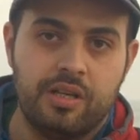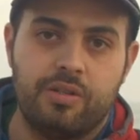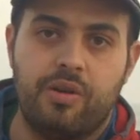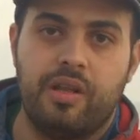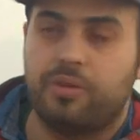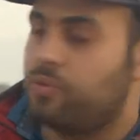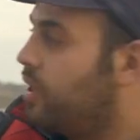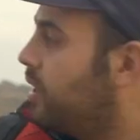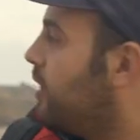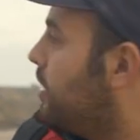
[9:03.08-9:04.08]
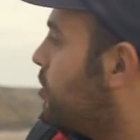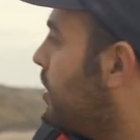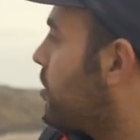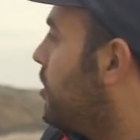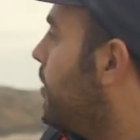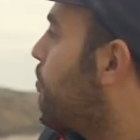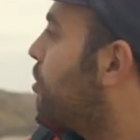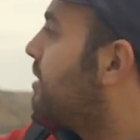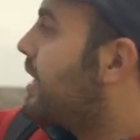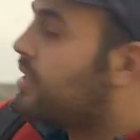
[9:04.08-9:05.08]
so that we need to actually
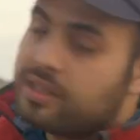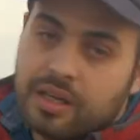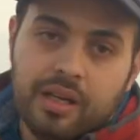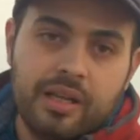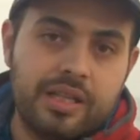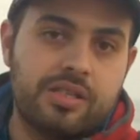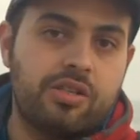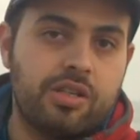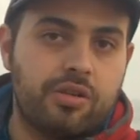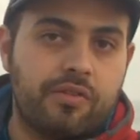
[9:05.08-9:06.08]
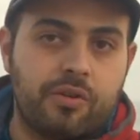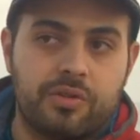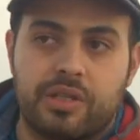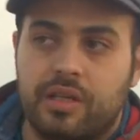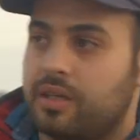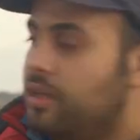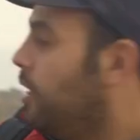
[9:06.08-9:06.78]
protect this stretch of coastline?